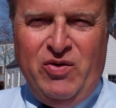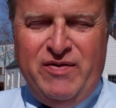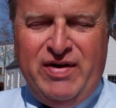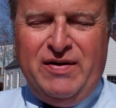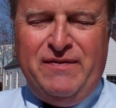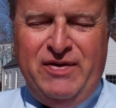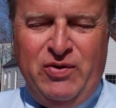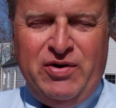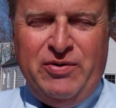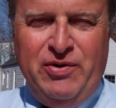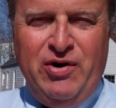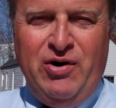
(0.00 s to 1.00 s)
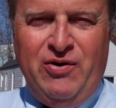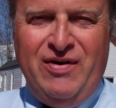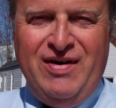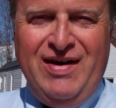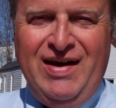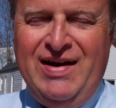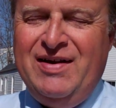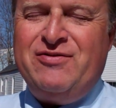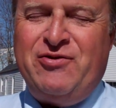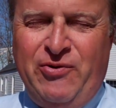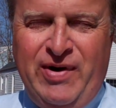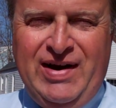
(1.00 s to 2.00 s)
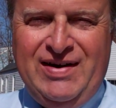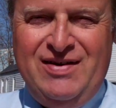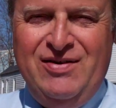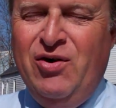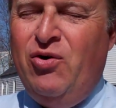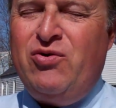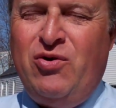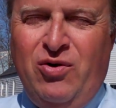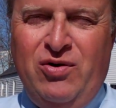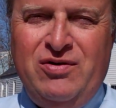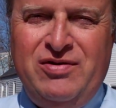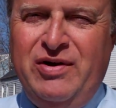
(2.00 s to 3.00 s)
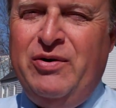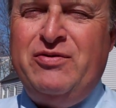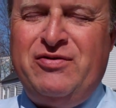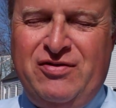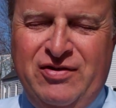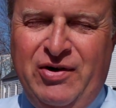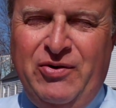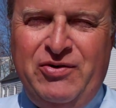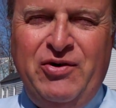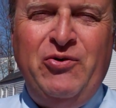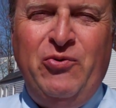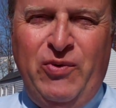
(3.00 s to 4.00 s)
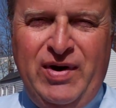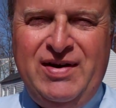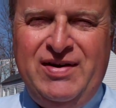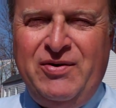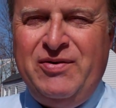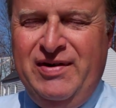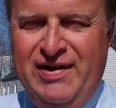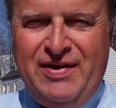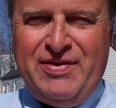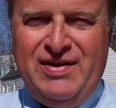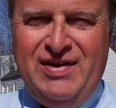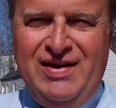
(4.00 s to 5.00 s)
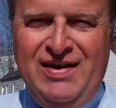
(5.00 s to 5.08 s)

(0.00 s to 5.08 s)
We've had a few in a row and it's great. No cold, no snow, no wind, no nothing.